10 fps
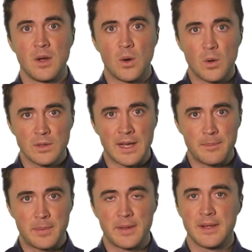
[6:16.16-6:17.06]
All
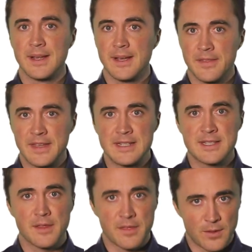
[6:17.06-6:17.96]
up,
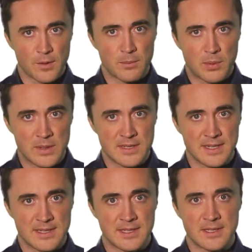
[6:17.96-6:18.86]
these thought
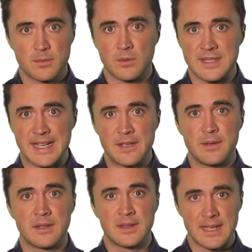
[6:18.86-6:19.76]
processes will take
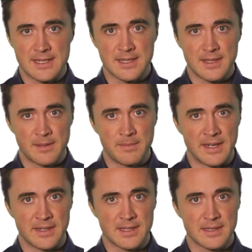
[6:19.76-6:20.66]
you less than a
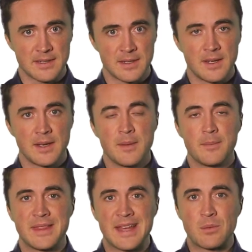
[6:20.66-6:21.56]
minute,
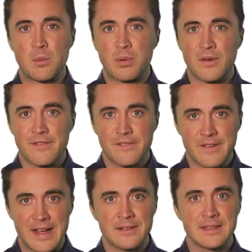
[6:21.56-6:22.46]
but they will
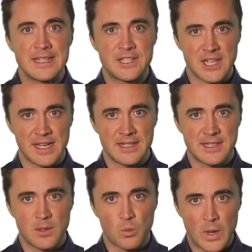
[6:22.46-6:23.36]
profoundly
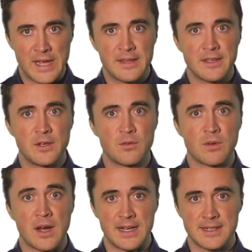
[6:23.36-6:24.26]
change the way that you
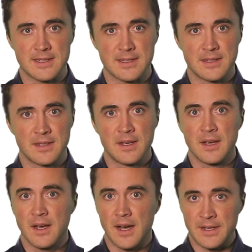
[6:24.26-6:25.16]
write.
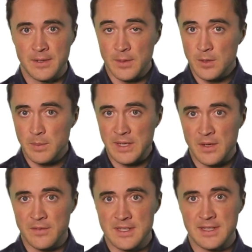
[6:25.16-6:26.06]
I know you'll be
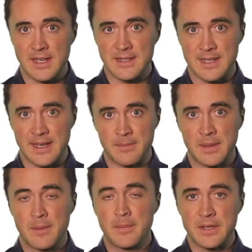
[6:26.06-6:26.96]
nervous in the exam,
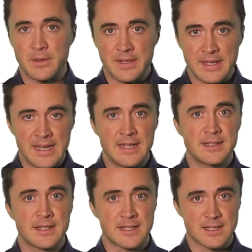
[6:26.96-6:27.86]
but you
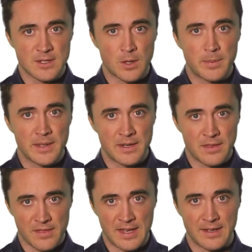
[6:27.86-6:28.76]
need to stop and
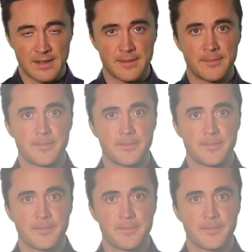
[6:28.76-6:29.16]
think.